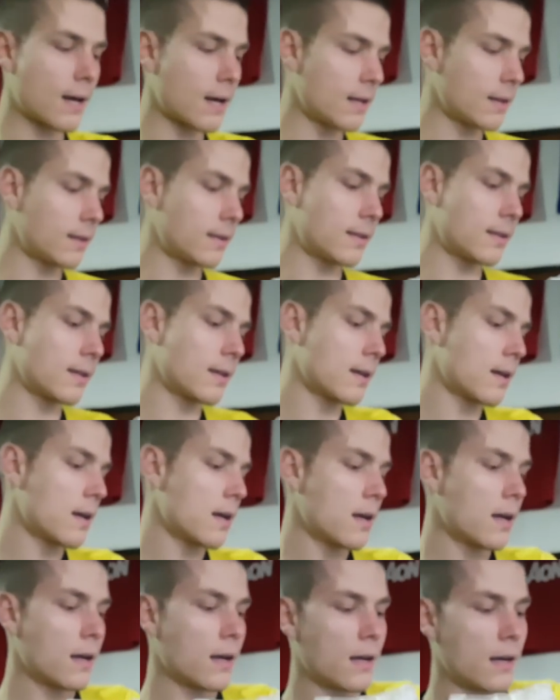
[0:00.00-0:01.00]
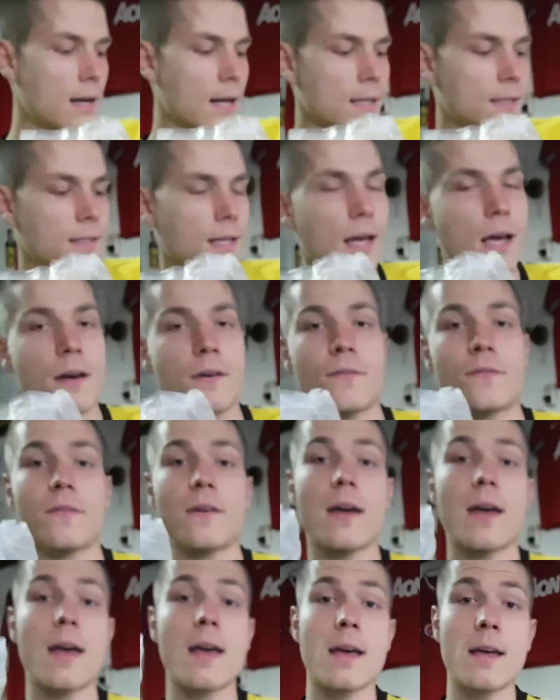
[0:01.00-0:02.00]
and let's have
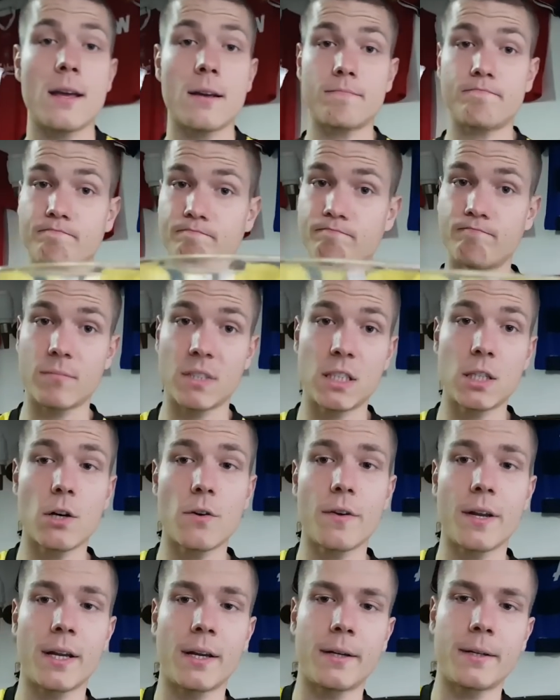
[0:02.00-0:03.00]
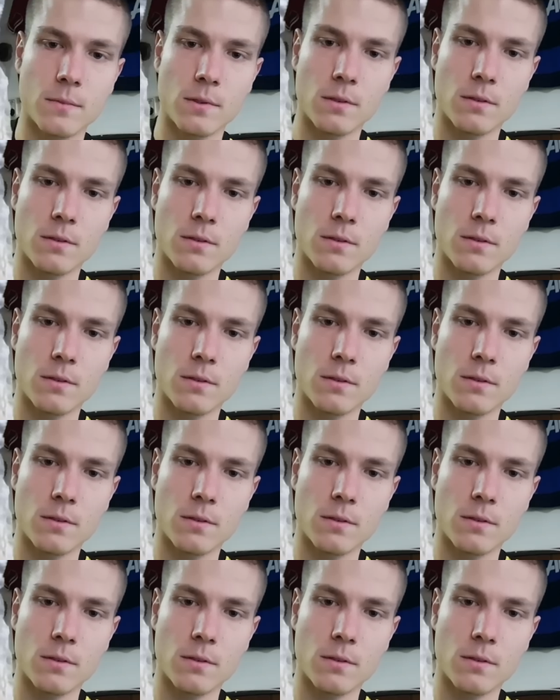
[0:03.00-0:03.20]
a serving.